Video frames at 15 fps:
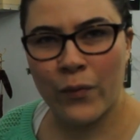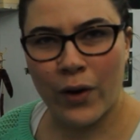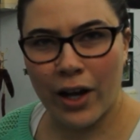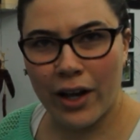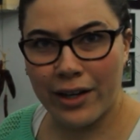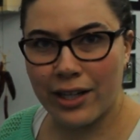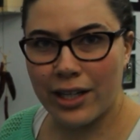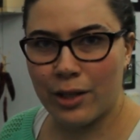
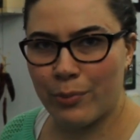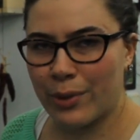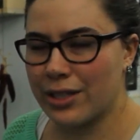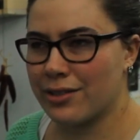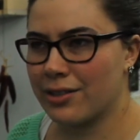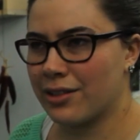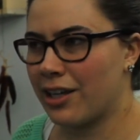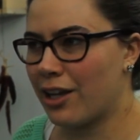I need
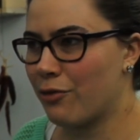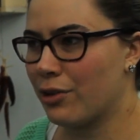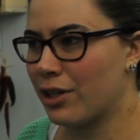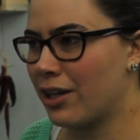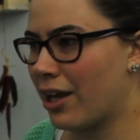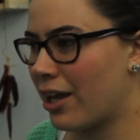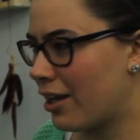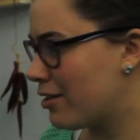basically every
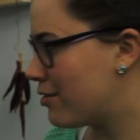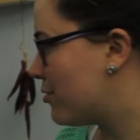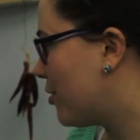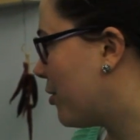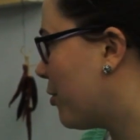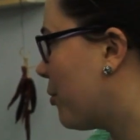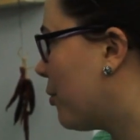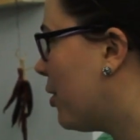day.
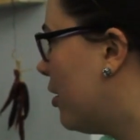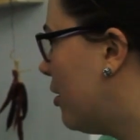So